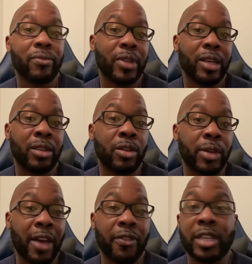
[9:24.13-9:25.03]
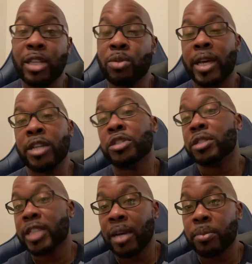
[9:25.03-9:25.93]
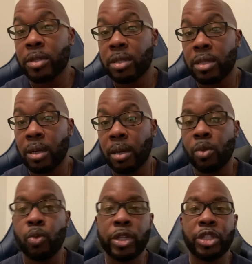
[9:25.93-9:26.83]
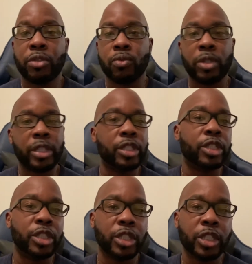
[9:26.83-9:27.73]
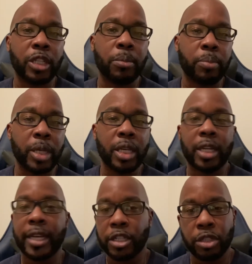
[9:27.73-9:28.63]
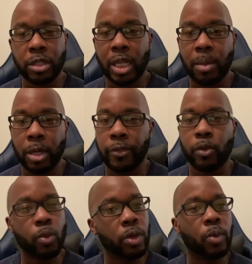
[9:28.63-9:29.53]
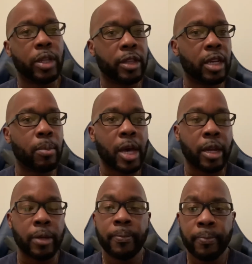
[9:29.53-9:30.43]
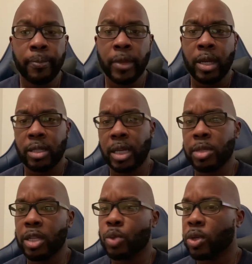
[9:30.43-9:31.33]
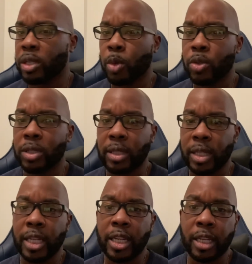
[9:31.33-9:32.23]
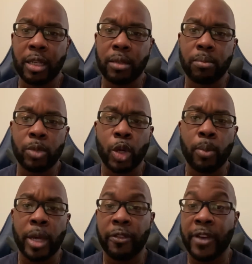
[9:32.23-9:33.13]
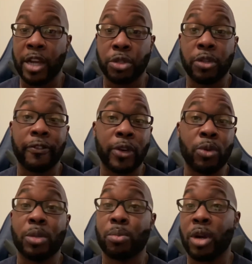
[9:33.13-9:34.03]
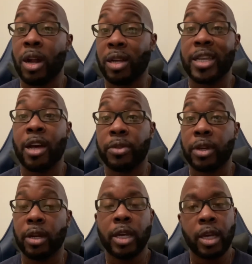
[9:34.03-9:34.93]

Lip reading: You have to take those extra steps, which really shouldn't be an extra step if we really want to think about it. Samsung's one of the most leading, manufacturers of phones and products out there.